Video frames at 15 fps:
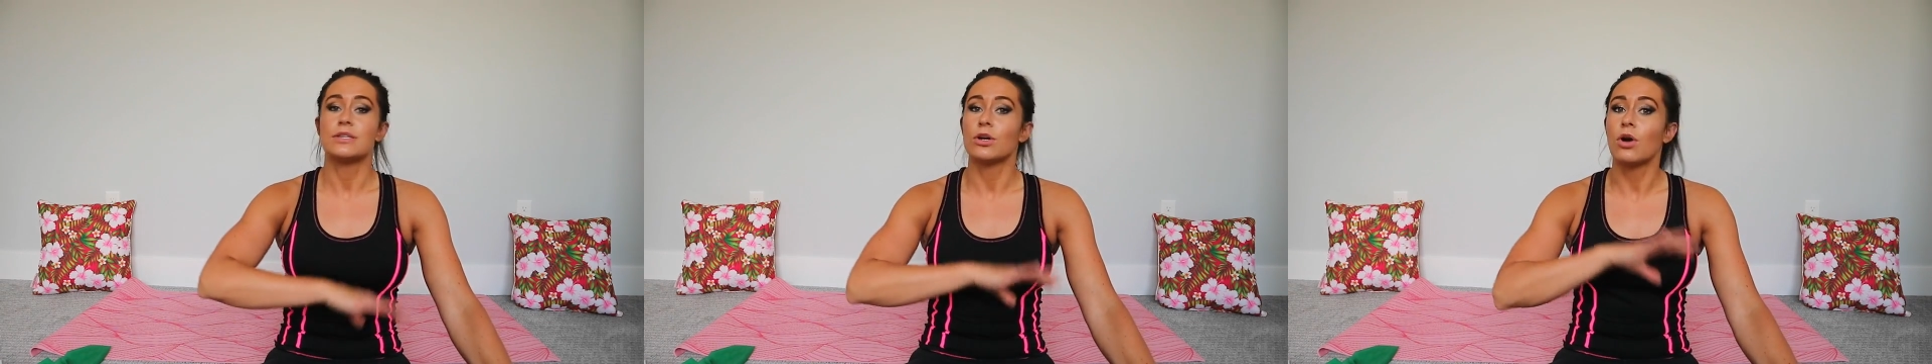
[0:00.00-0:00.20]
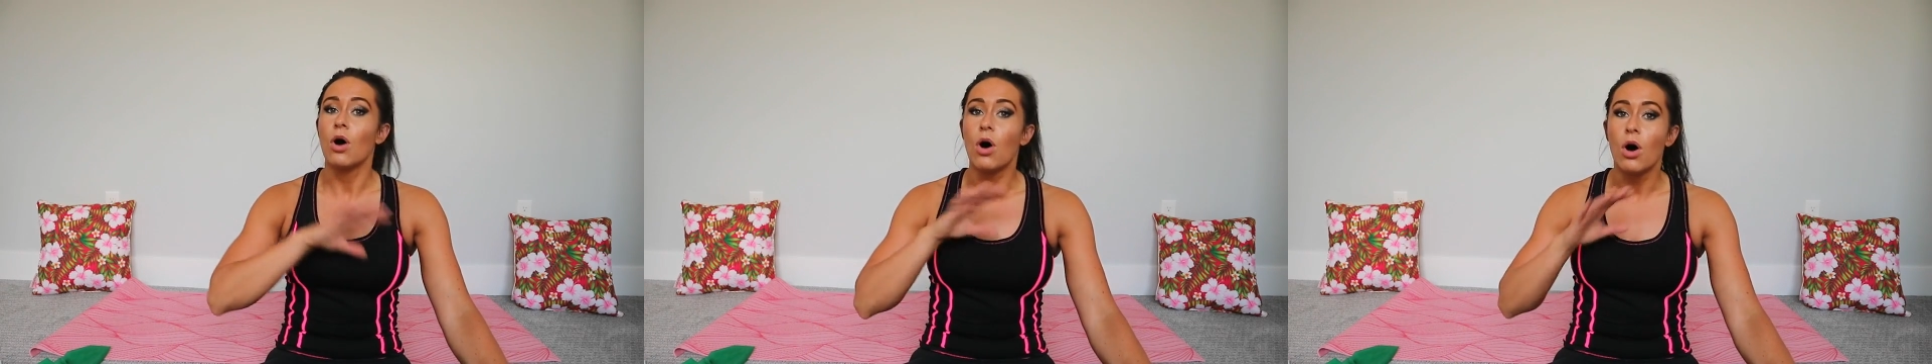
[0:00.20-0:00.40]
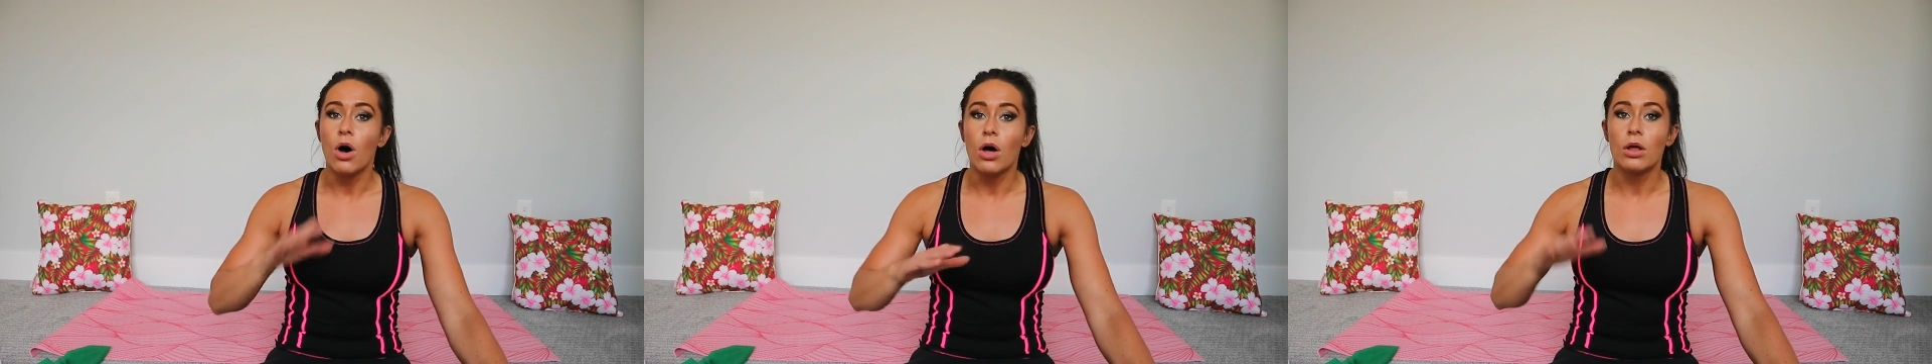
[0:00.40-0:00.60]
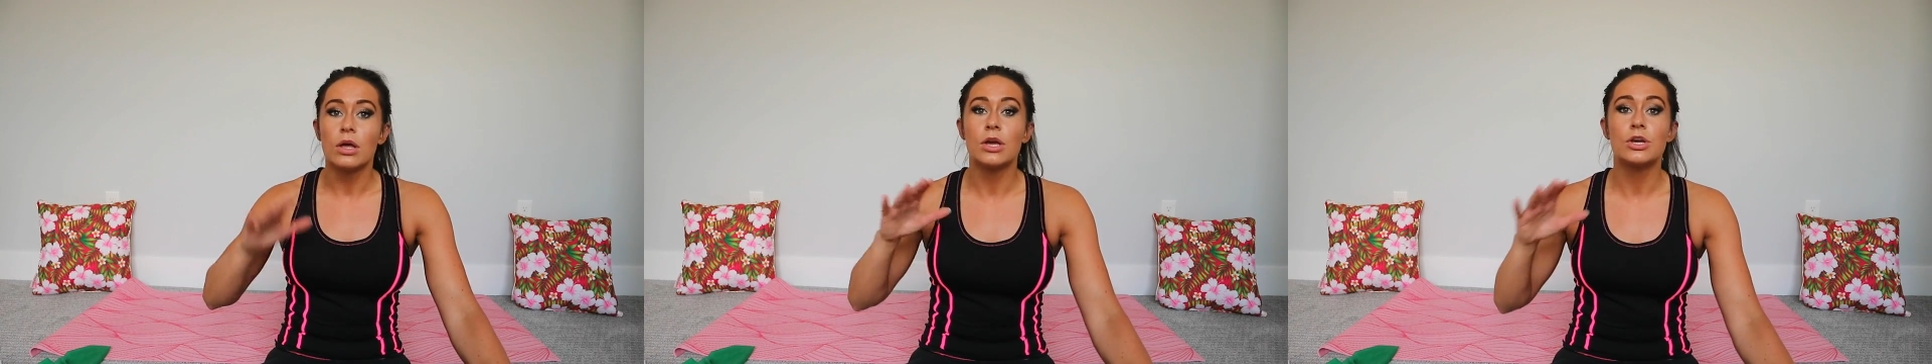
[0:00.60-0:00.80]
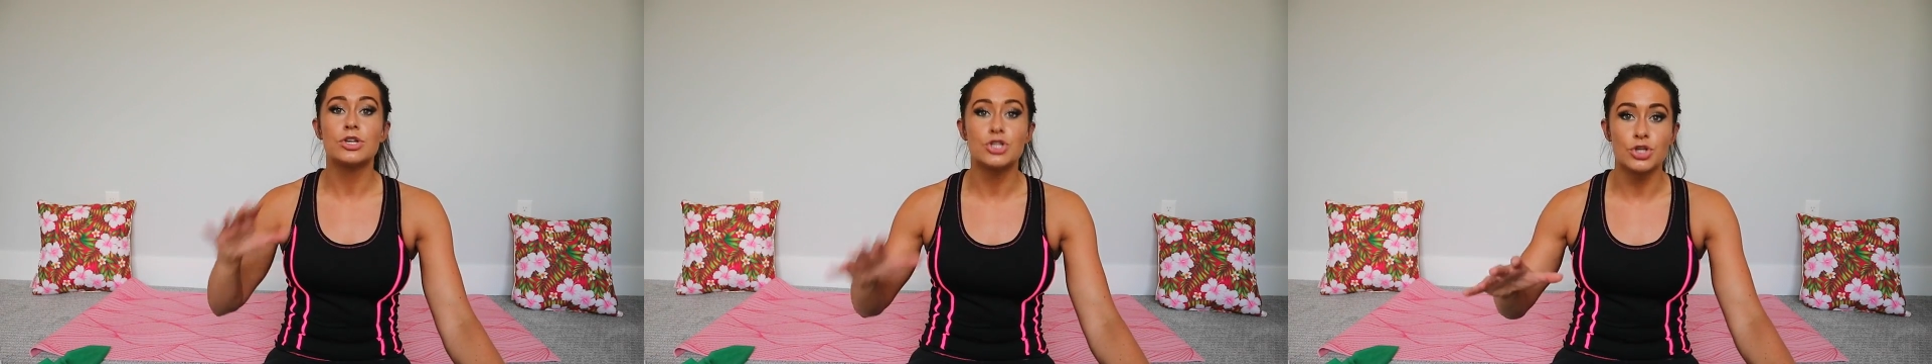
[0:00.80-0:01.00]
they're all
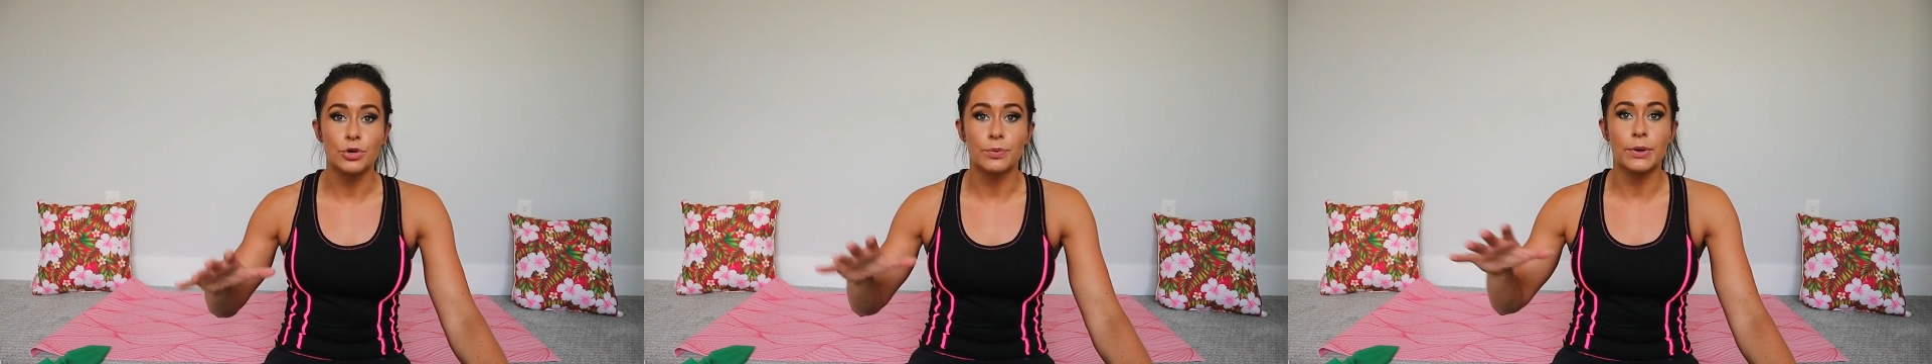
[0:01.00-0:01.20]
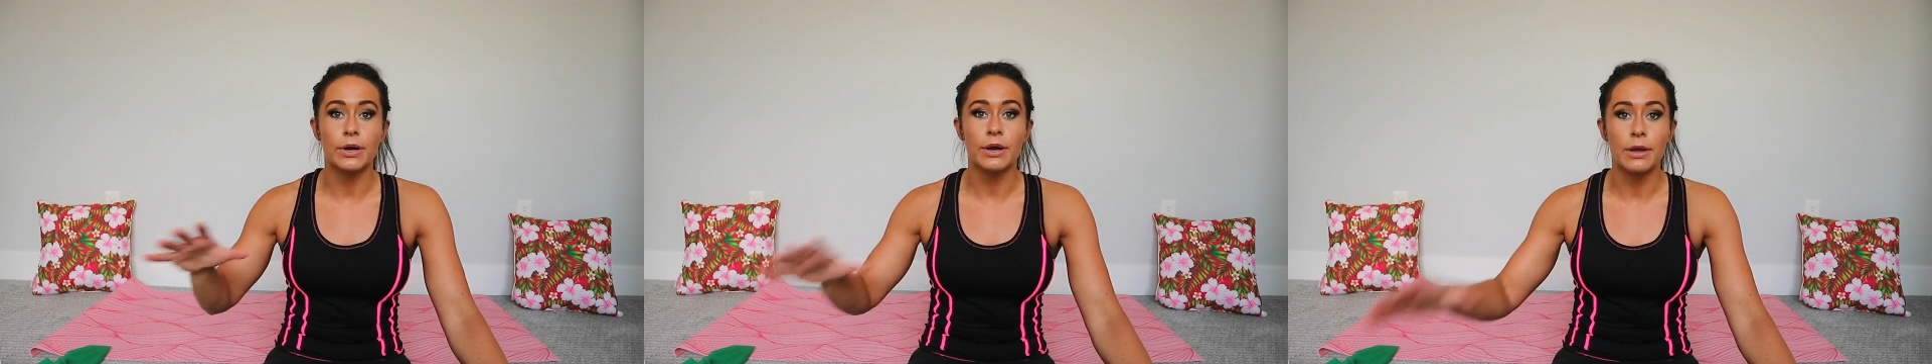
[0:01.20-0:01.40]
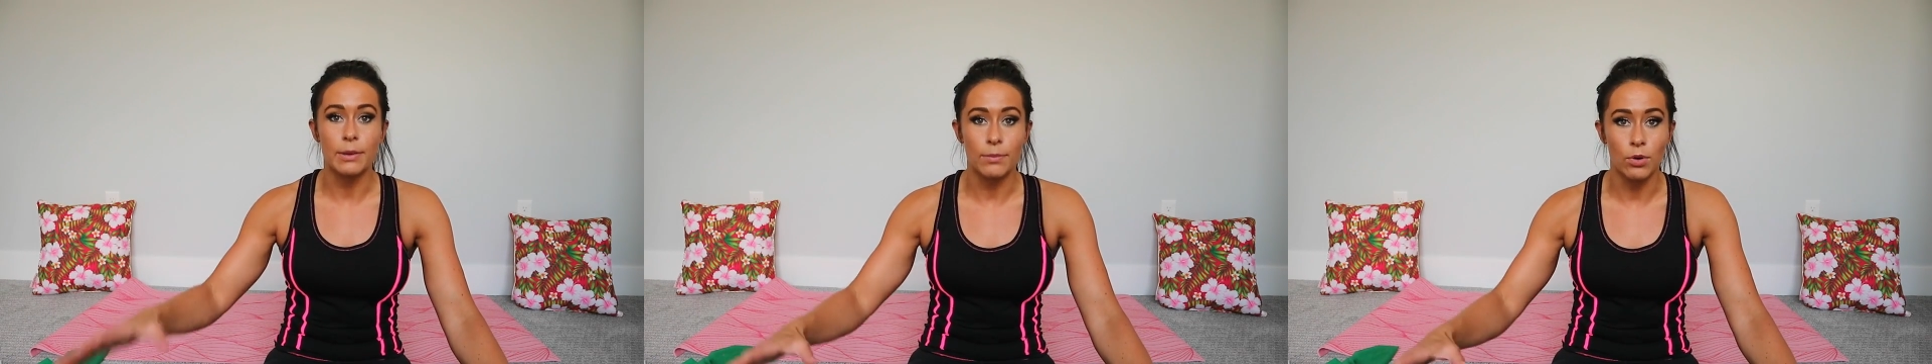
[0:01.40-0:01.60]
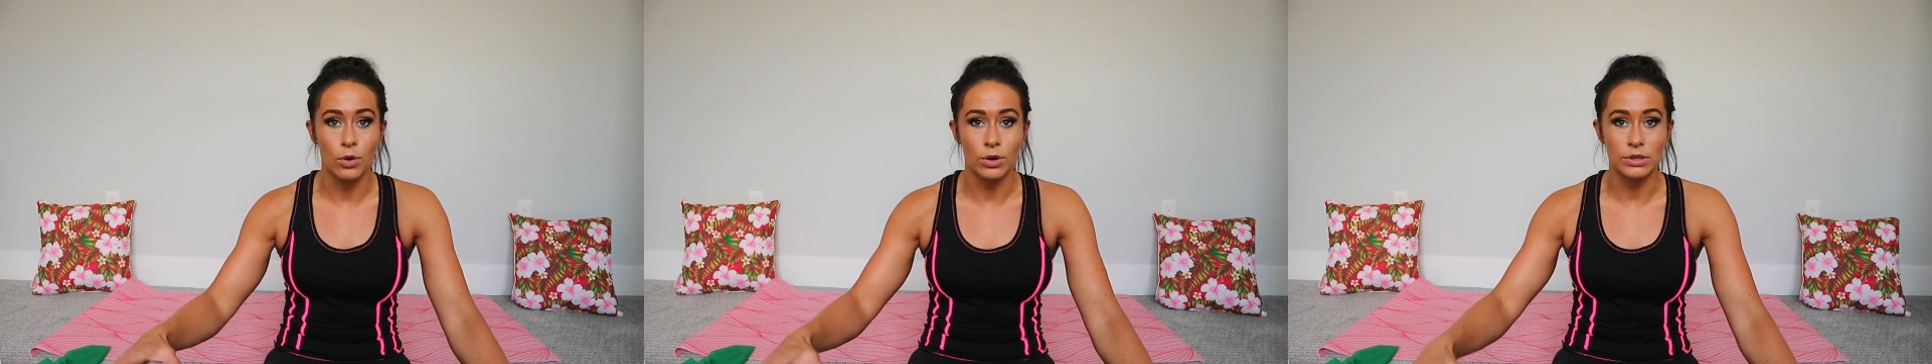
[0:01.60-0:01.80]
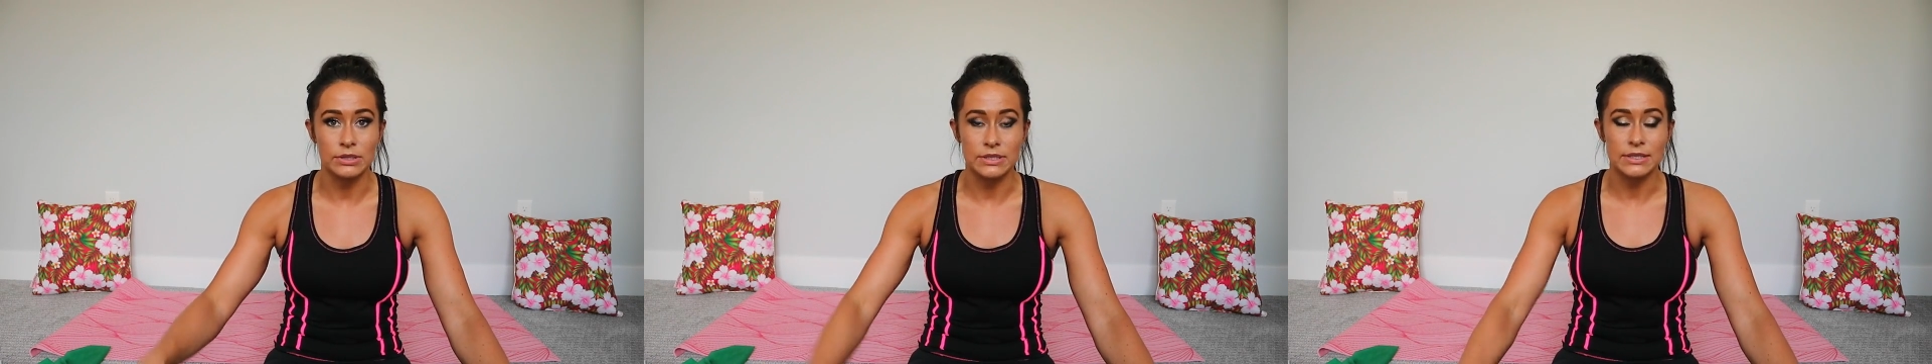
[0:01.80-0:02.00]
super
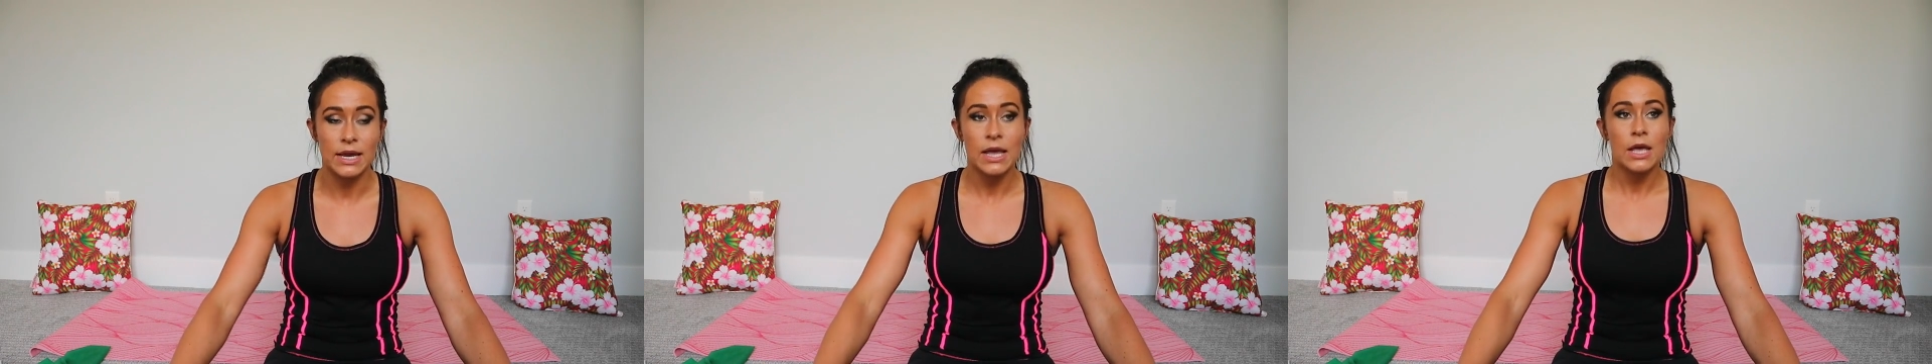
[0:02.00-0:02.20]
important.